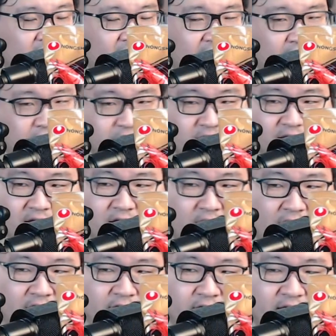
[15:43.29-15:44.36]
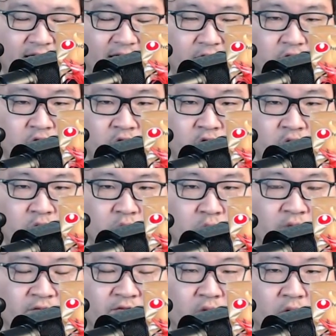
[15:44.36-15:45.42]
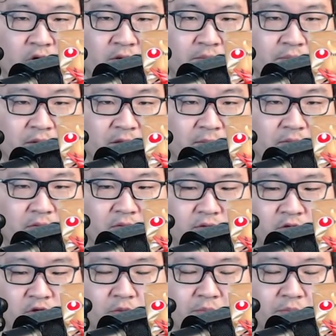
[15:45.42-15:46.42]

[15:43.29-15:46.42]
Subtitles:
I don't think a lot of like new people